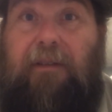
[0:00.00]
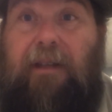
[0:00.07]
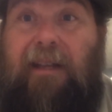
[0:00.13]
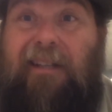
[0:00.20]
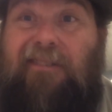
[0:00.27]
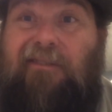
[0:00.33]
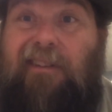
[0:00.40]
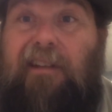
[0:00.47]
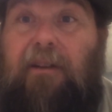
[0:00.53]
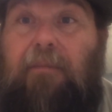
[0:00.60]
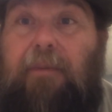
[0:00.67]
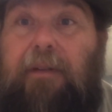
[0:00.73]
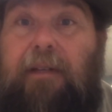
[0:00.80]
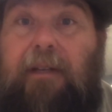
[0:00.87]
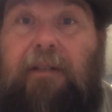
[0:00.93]
extra layer
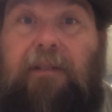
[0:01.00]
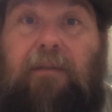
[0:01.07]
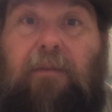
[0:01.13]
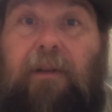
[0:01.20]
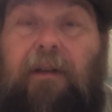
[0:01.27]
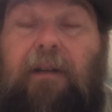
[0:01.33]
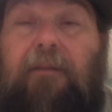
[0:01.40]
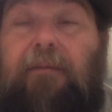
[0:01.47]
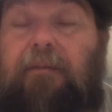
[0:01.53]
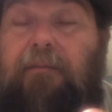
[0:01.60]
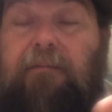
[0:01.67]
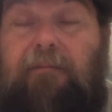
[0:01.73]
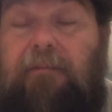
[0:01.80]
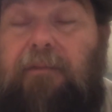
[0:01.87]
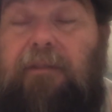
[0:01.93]
of protection, whatever.
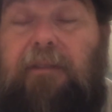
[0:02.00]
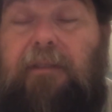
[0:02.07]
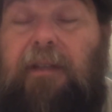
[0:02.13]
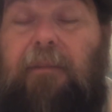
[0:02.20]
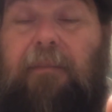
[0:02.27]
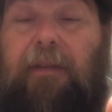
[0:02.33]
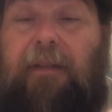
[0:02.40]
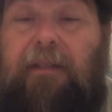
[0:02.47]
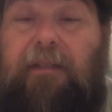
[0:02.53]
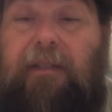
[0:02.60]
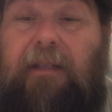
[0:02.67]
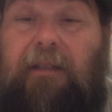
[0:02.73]
I mean,